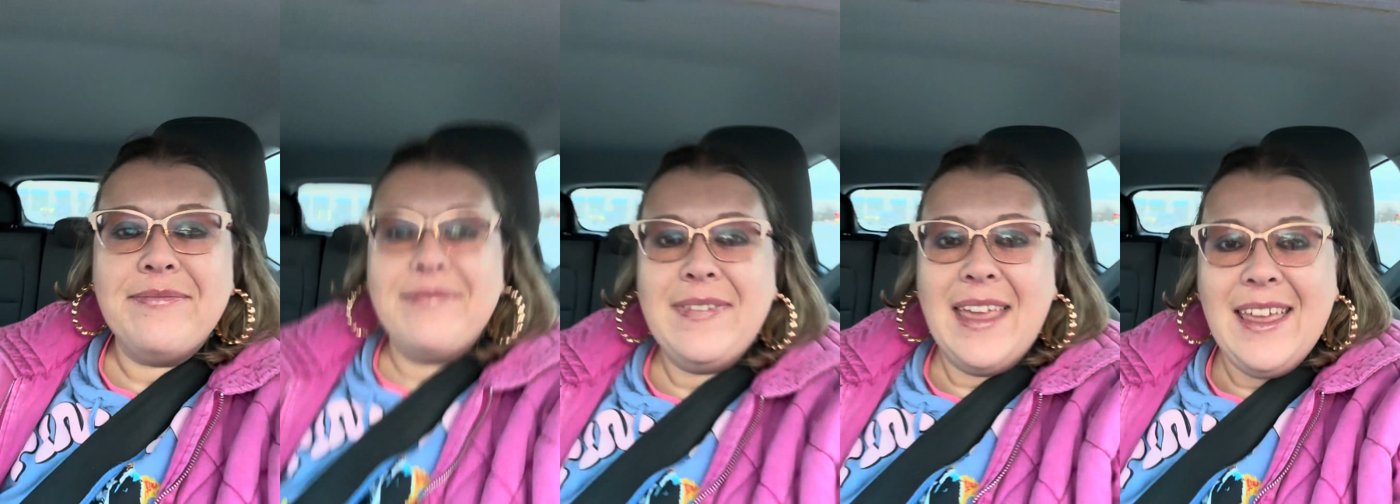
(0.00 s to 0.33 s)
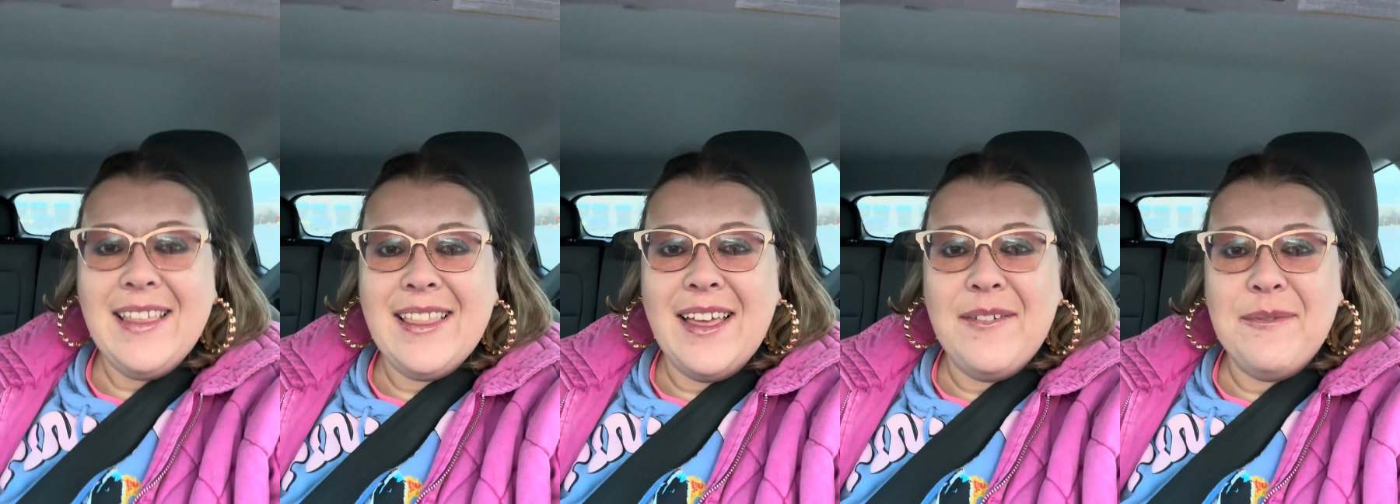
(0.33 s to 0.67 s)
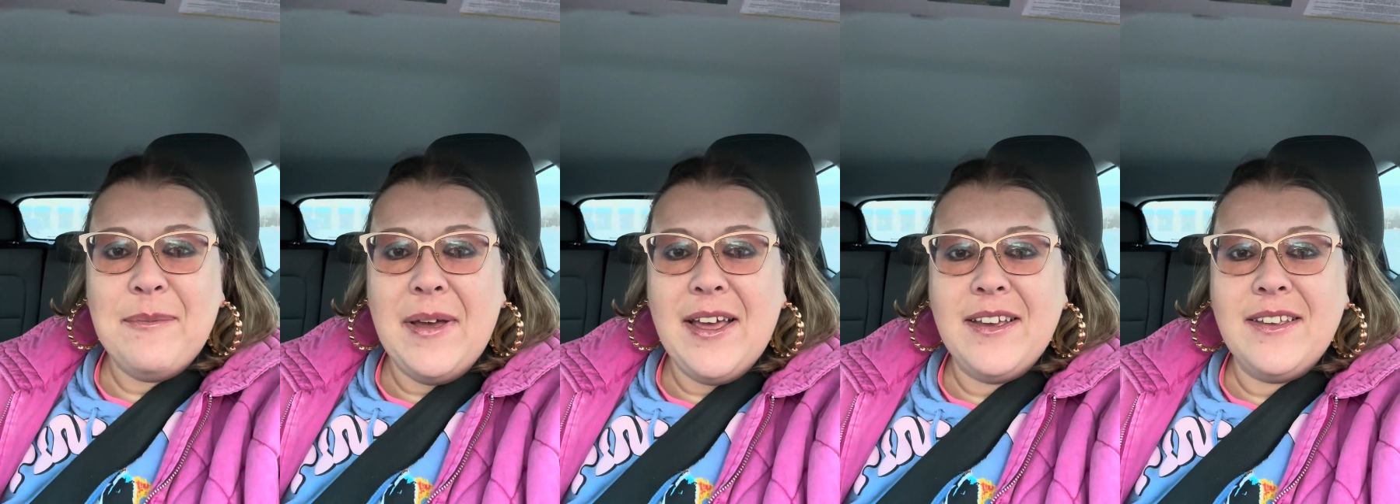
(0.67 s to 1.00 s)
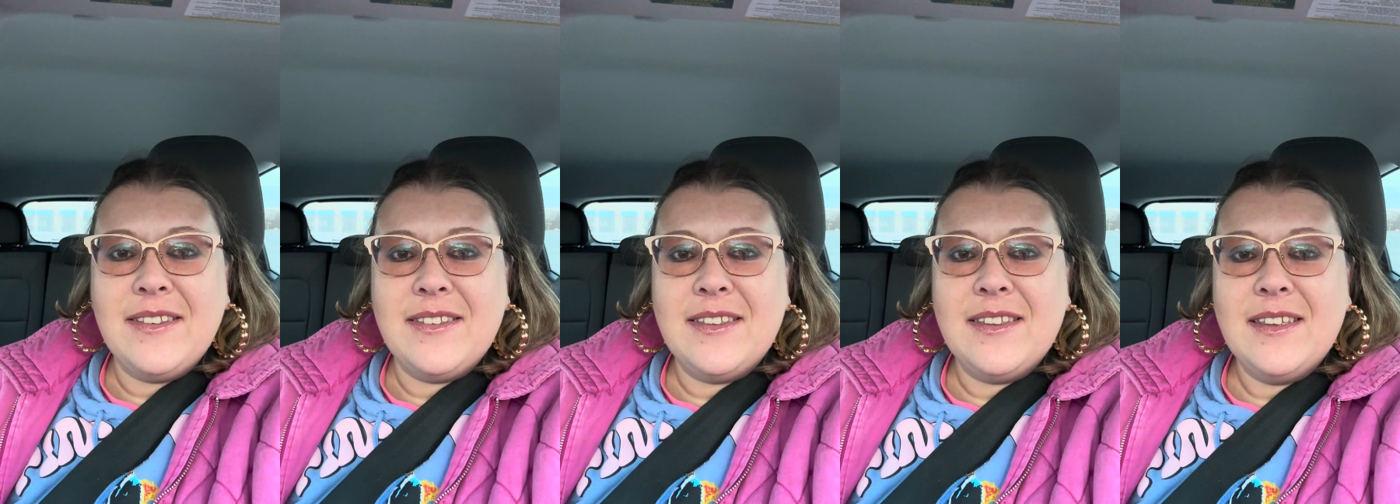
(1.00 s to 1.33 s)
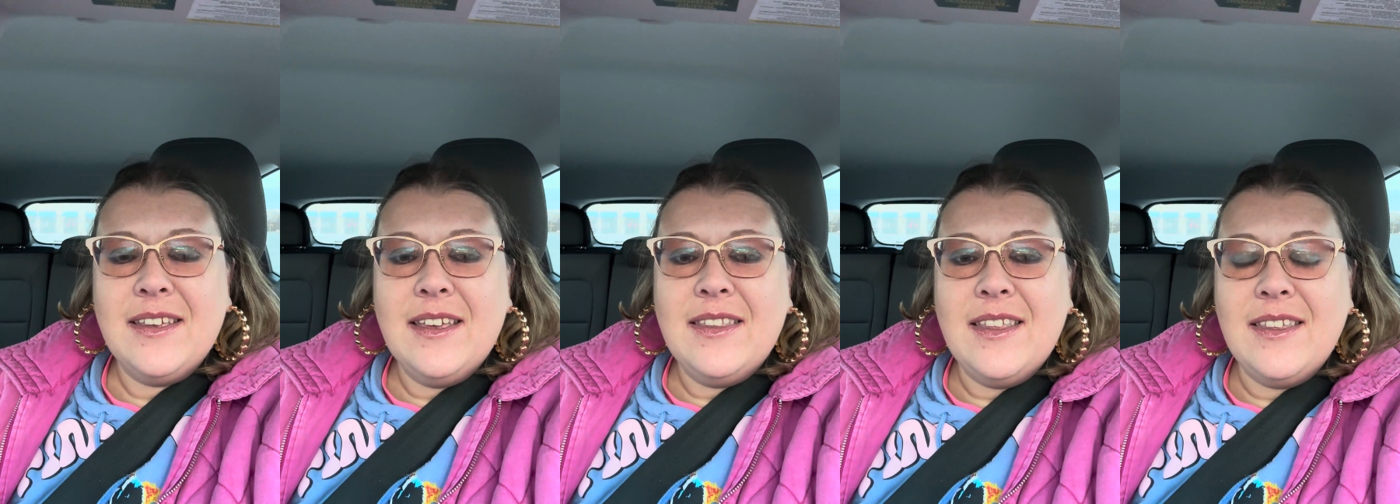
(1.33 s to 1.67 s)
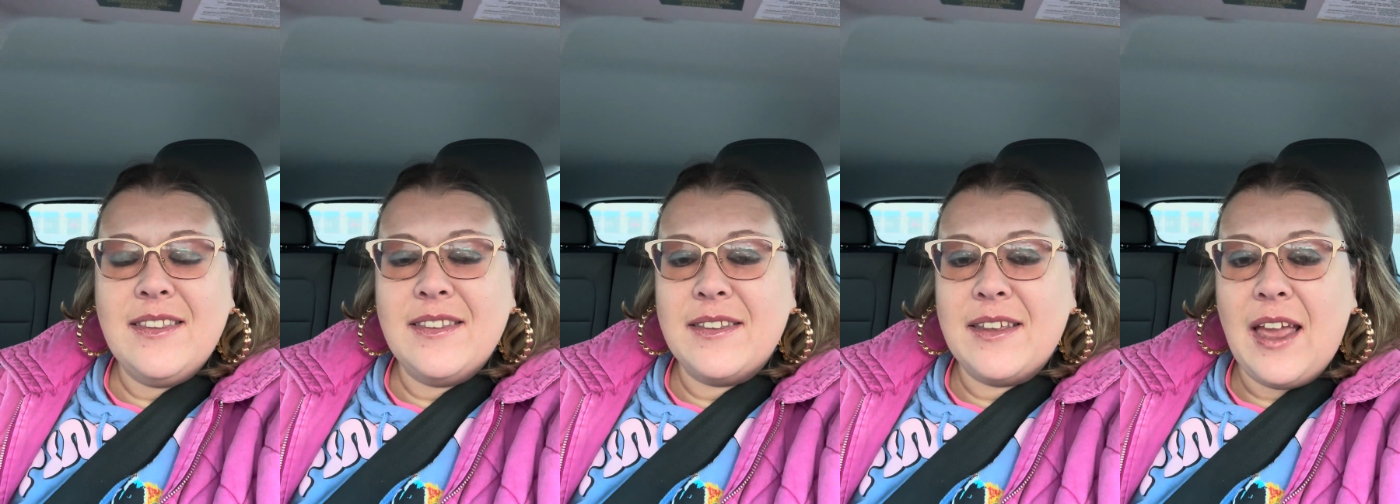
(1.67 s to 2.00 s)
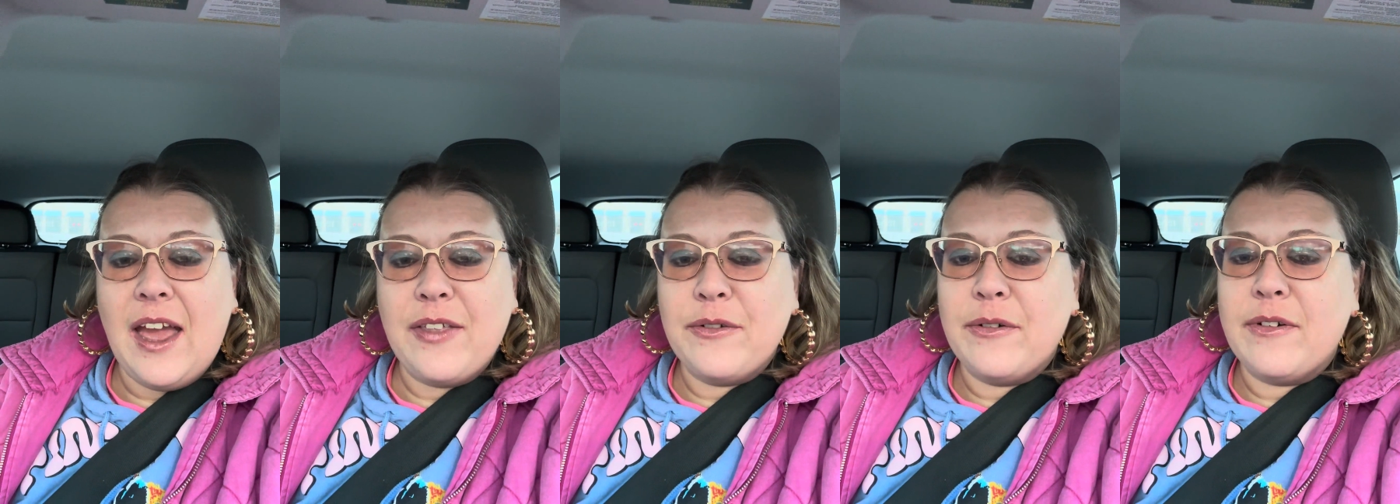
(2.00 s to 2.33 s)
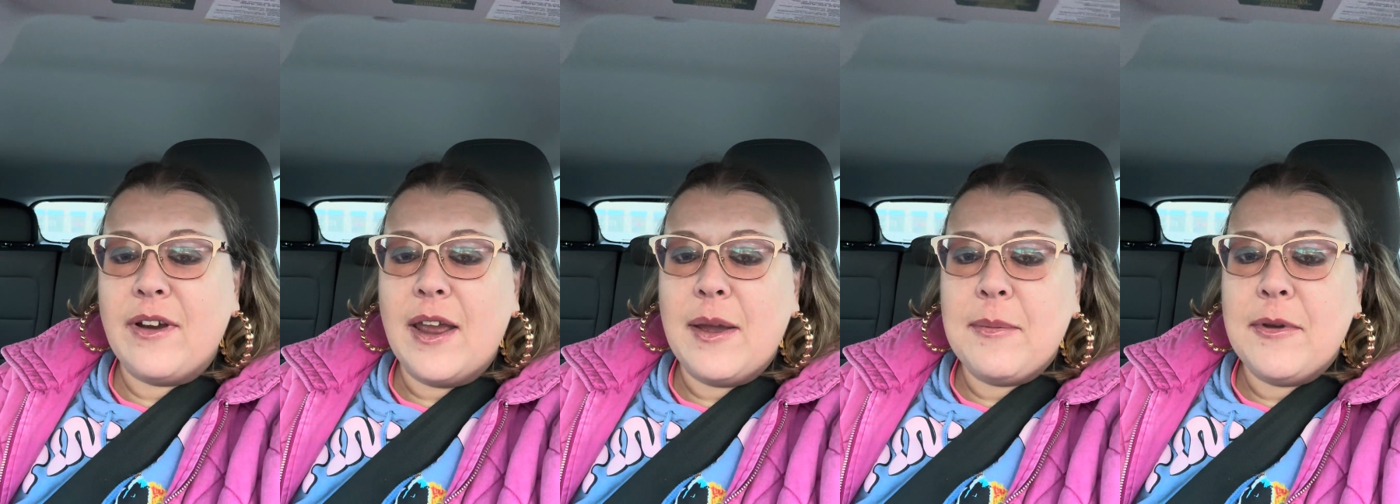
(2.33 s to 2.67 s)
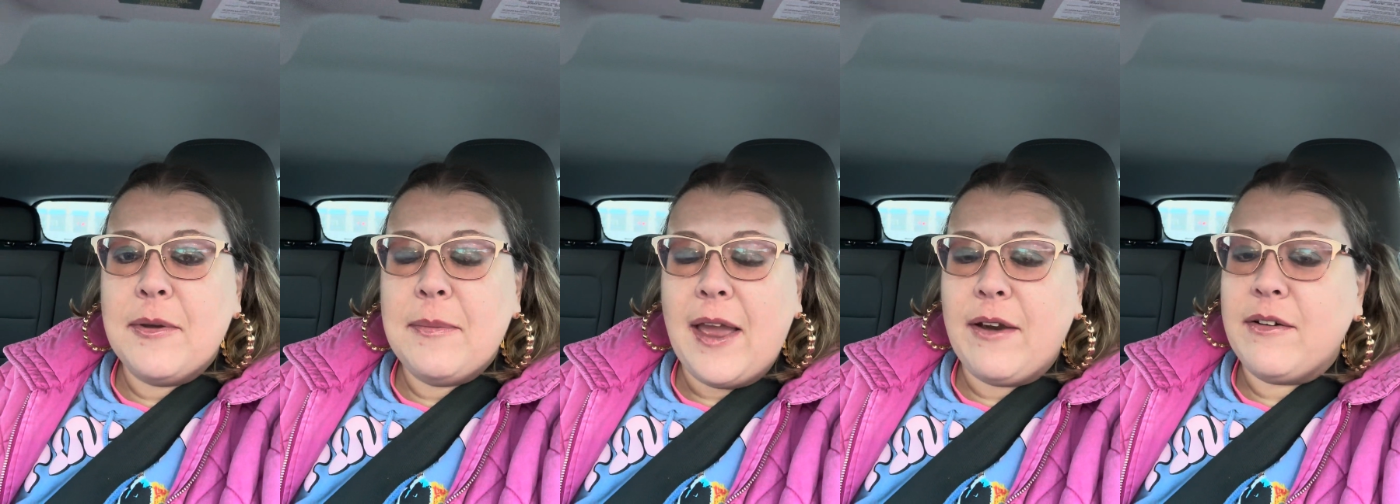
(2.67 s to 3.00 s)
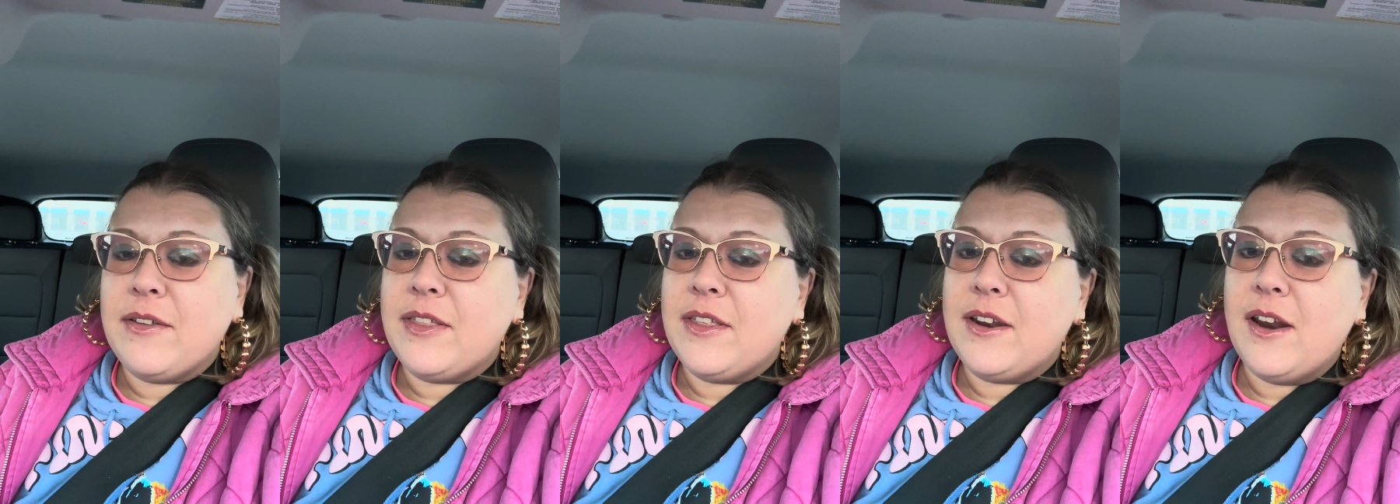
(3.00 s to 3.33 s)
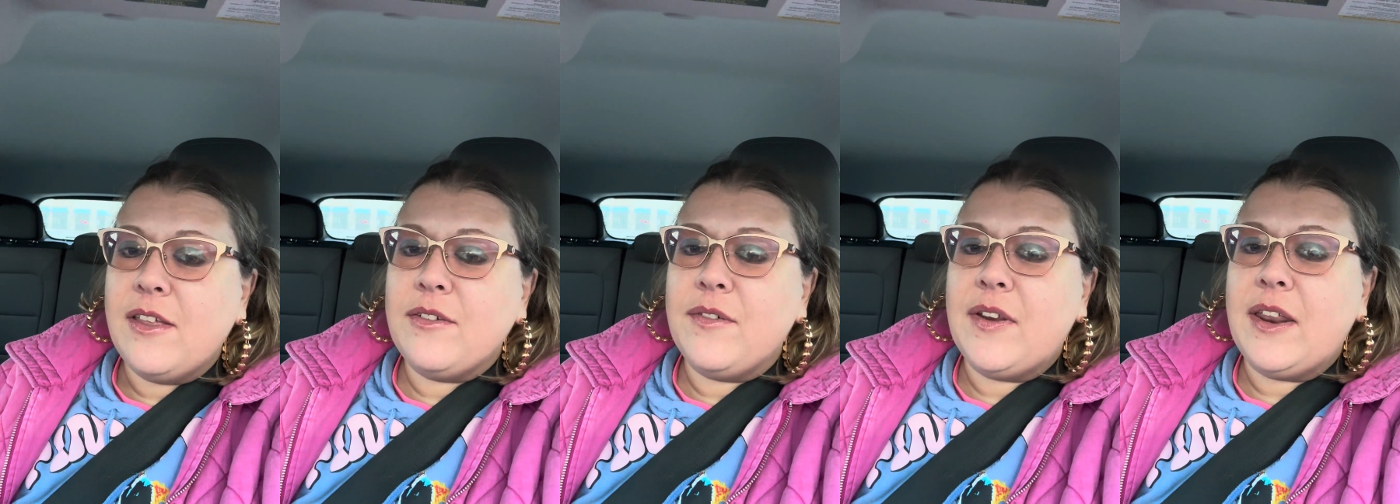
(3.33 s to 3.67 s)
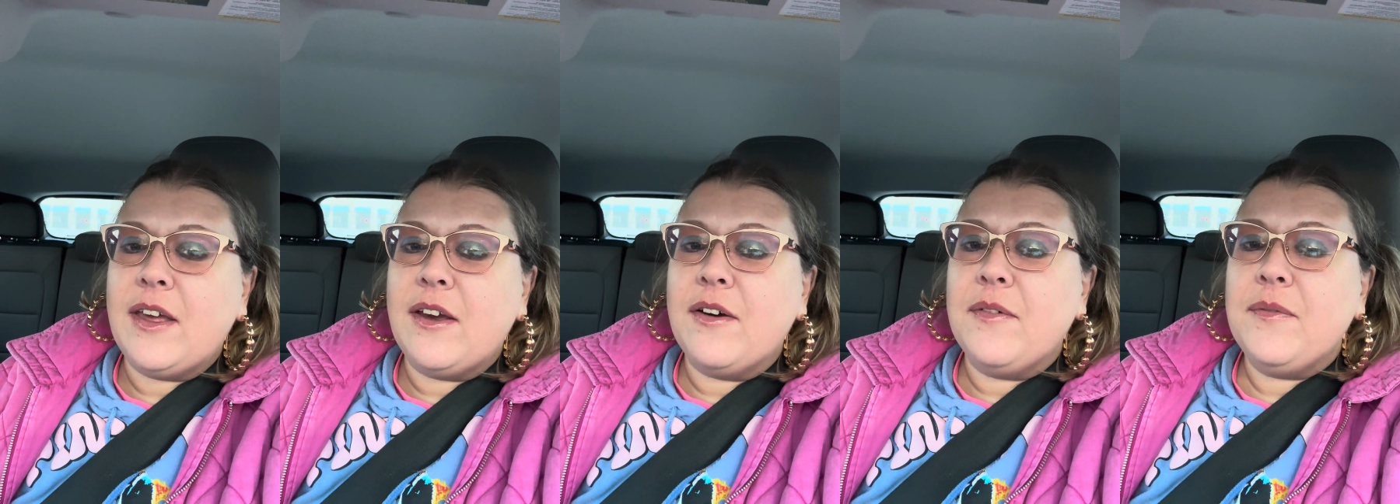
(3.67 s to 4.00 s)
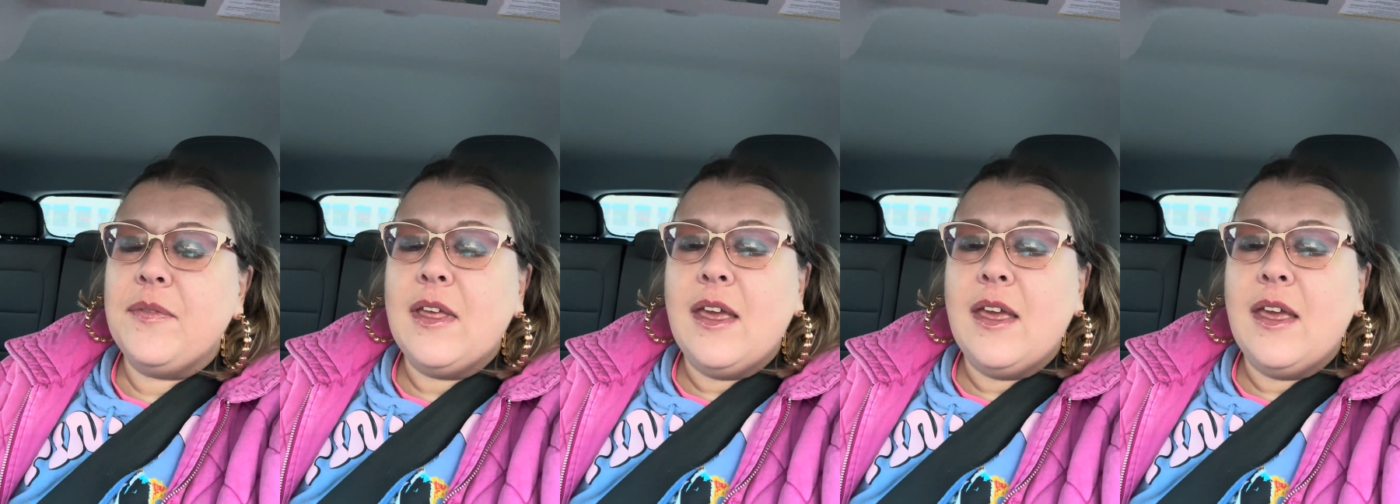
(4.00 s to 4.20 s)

Hey love bugs, this is Katharine Grable back with another video.